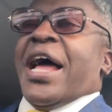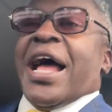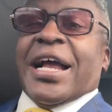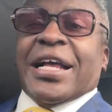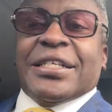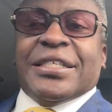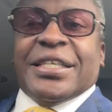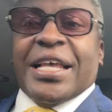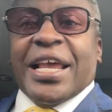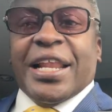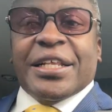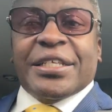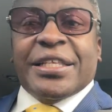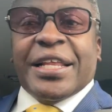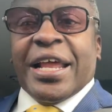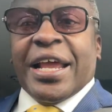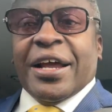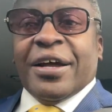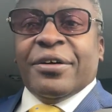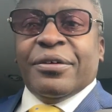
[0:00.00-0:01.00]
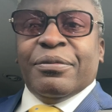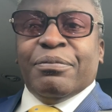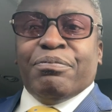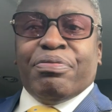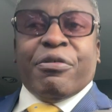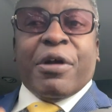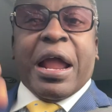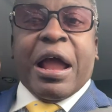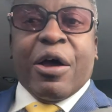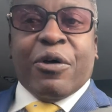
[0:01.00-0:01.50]
I can say this now
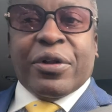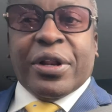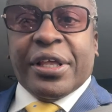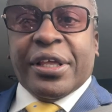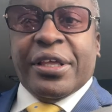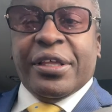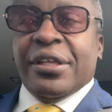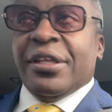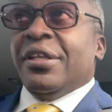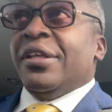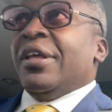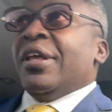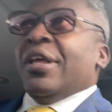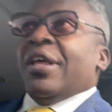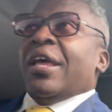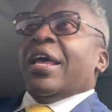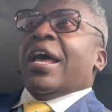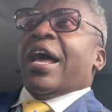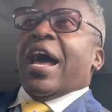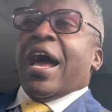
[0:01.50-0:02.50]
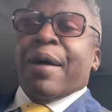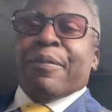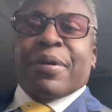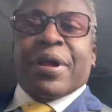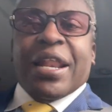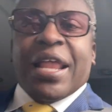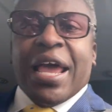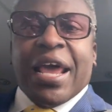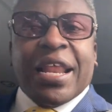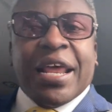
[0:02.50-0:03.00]
proudly. I'm
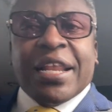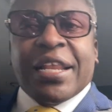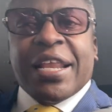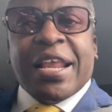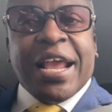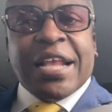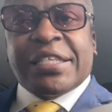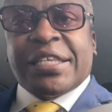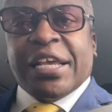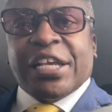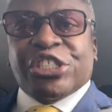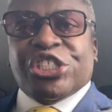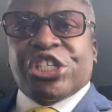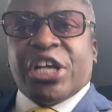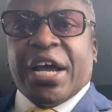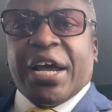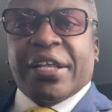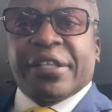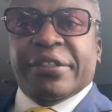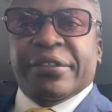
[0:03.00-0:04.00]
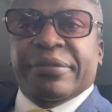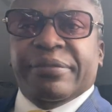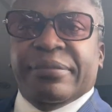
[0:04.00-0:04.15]
glad I did not take a shot.